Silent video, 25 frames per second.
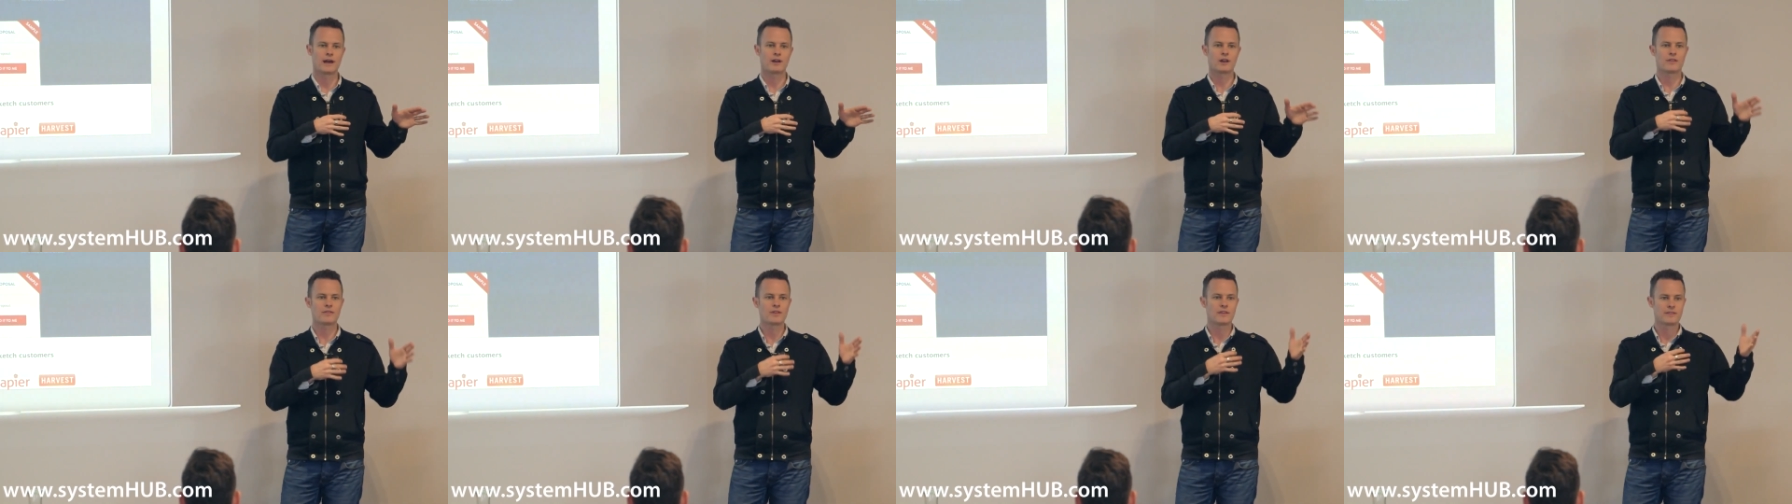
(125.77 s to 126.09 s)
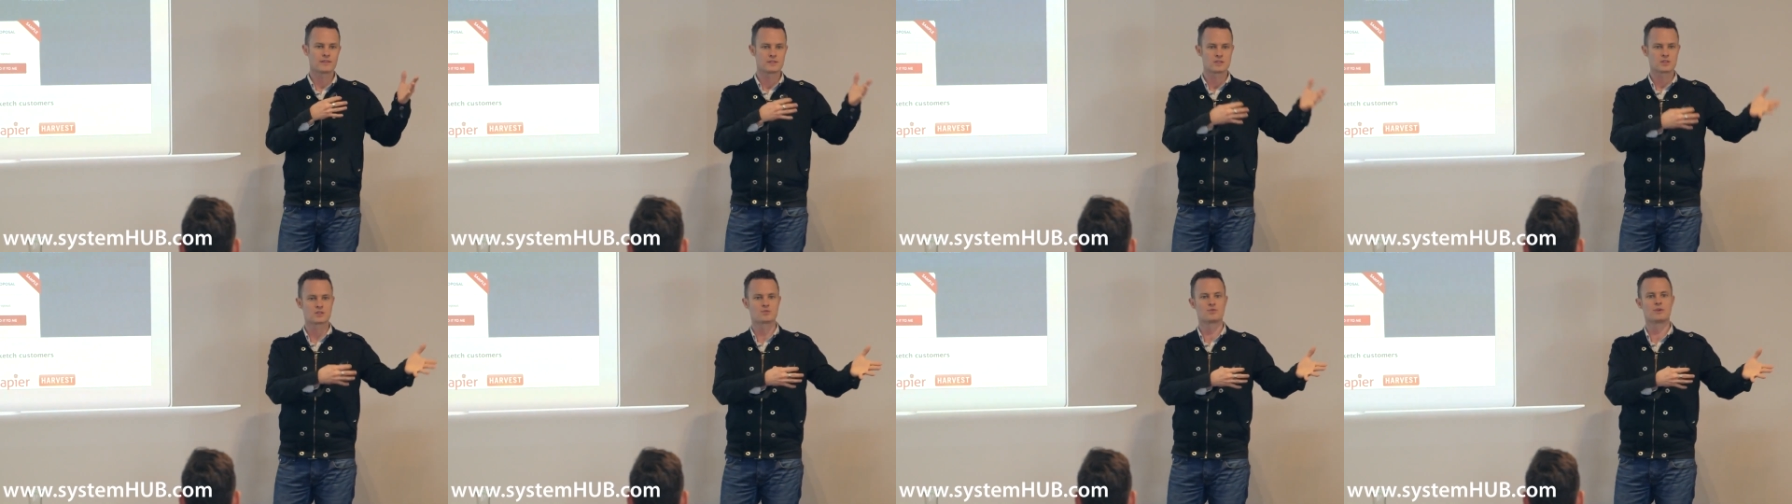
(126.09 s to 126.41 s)
and I think
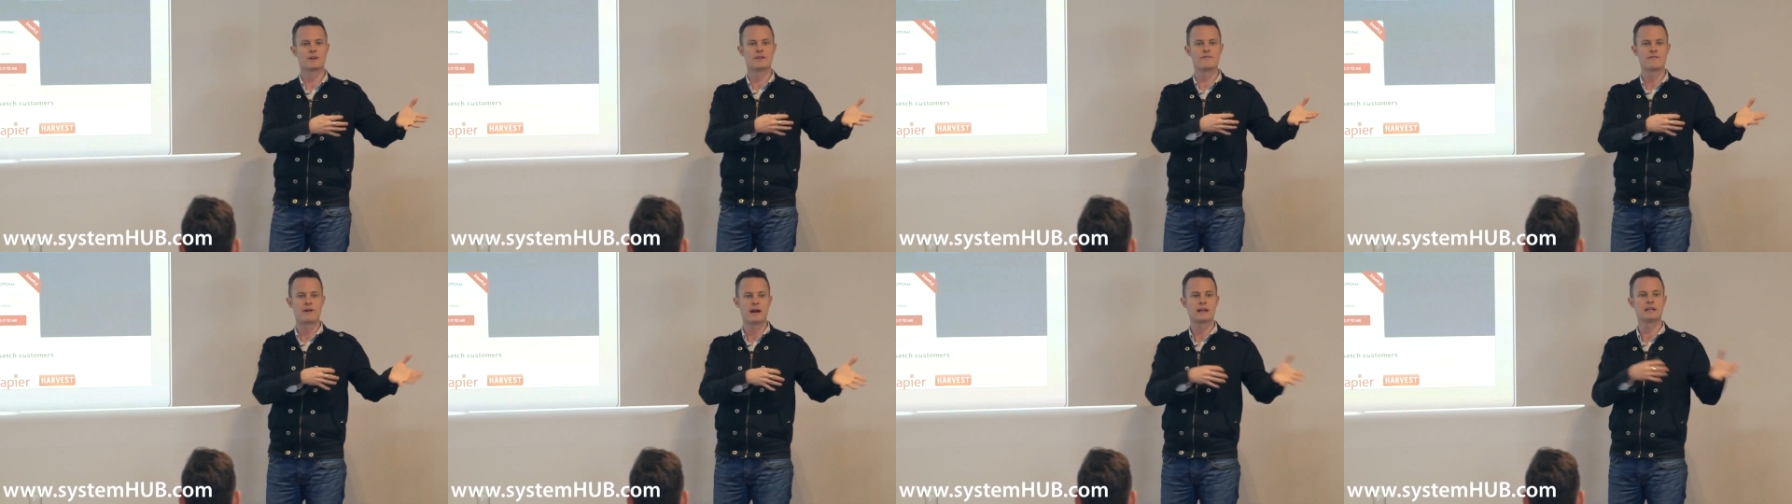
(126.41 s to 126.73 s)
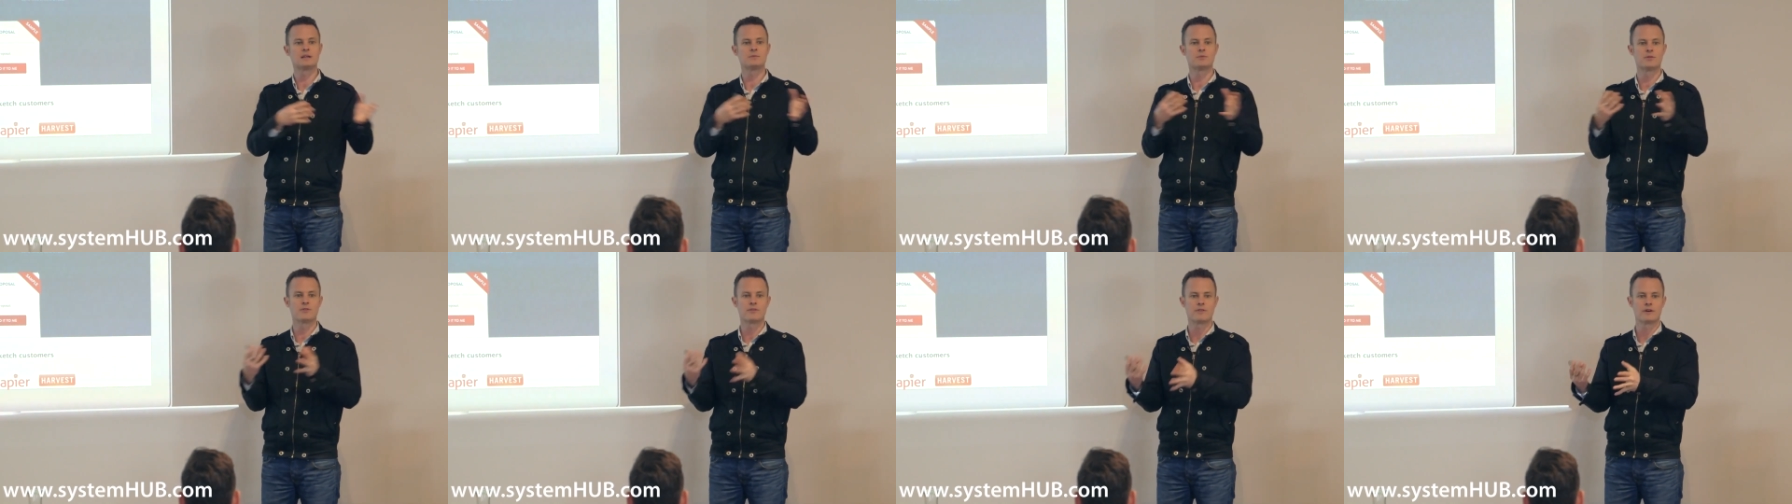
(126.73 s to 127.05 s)
this is really
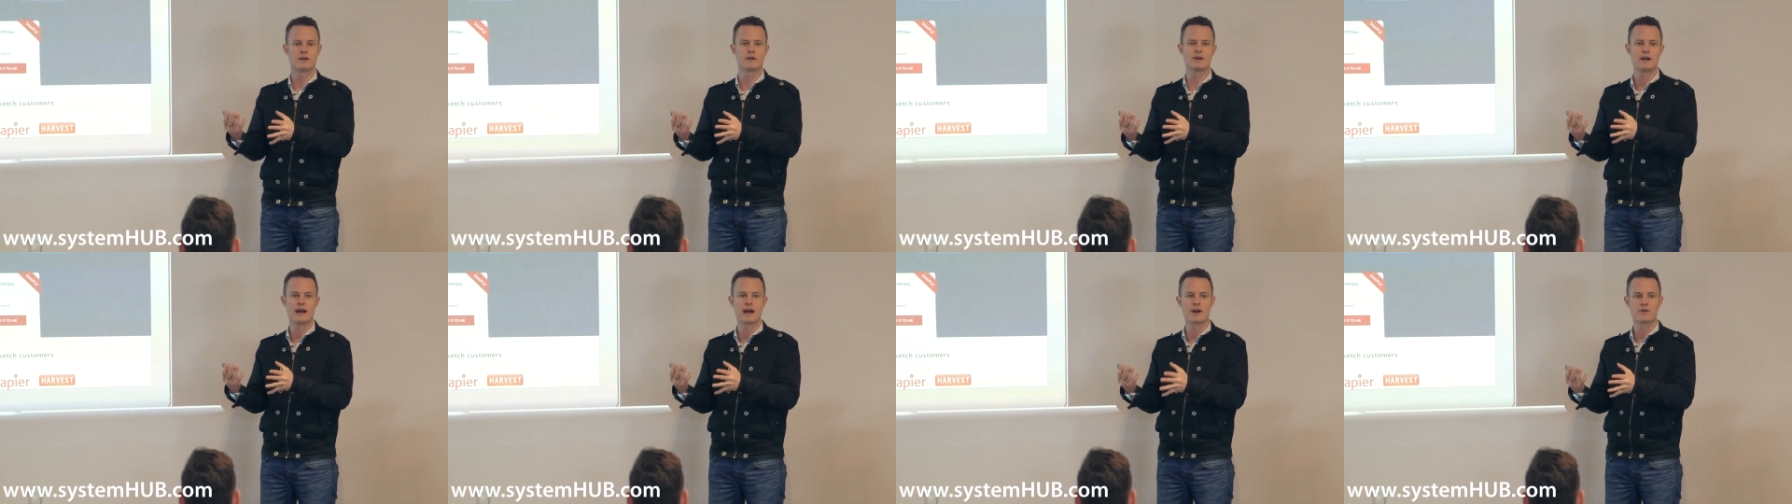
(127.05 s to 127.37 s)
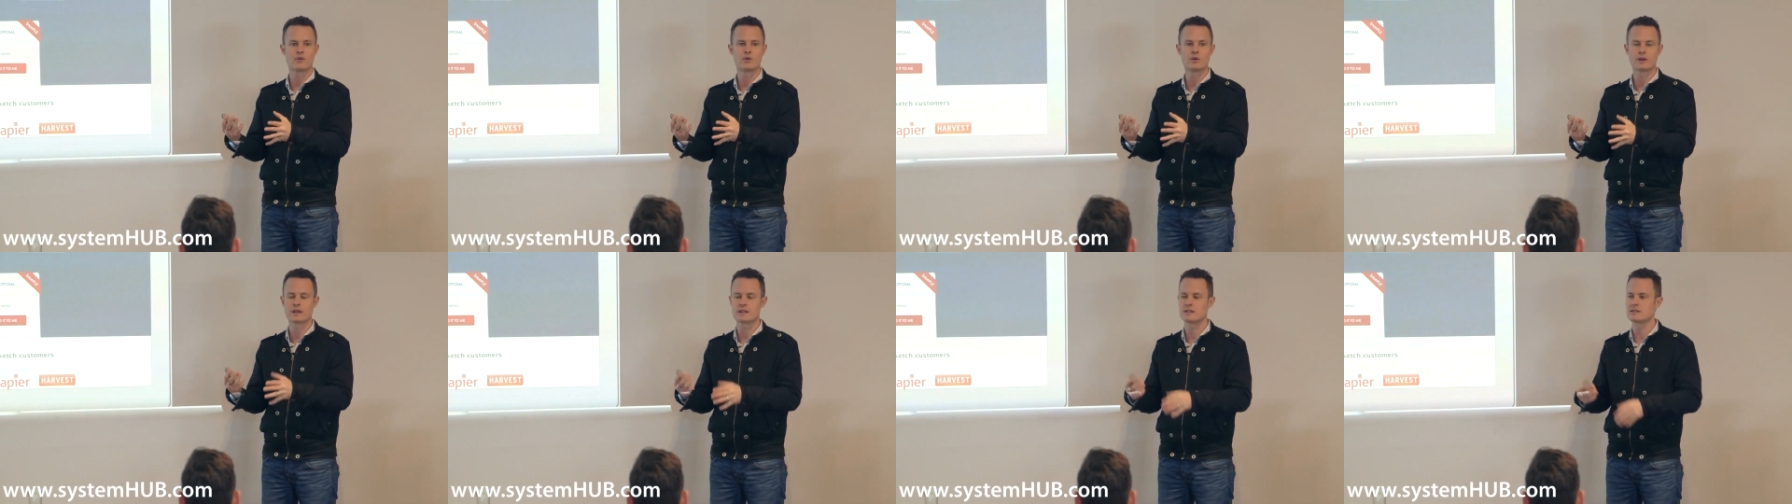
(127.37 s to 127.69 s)
valuable for
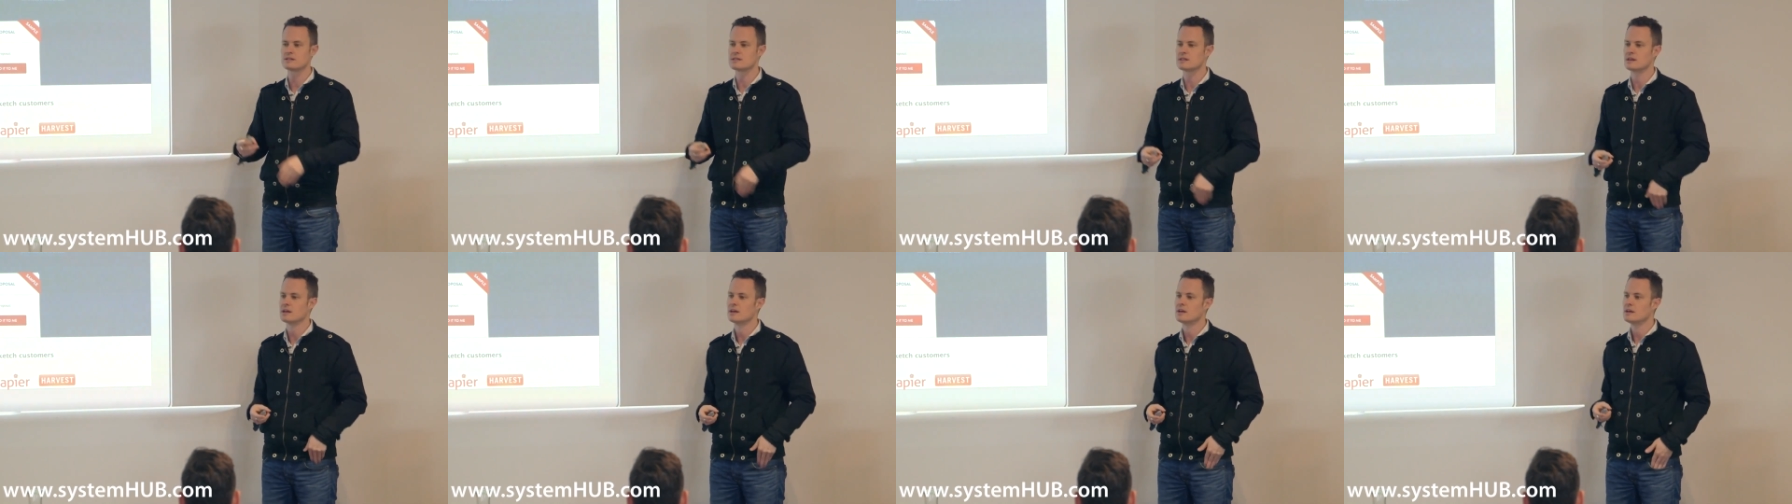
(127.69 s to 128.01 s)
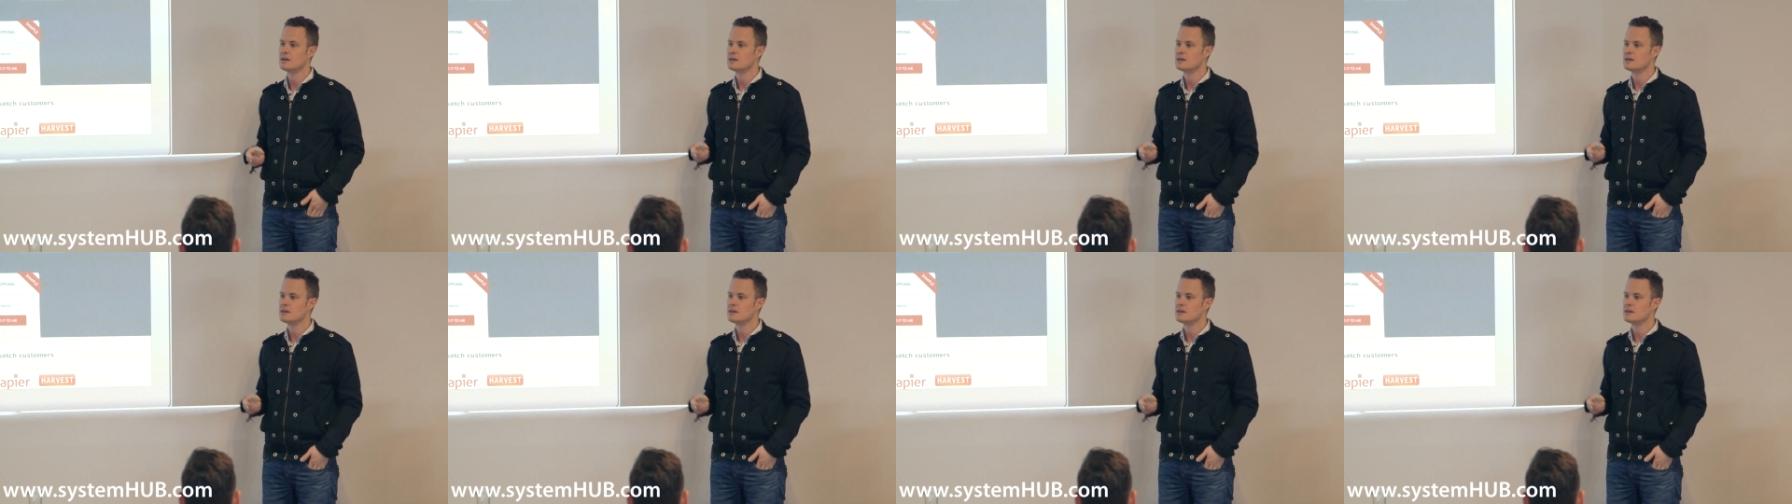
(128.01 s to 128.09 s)
our audience.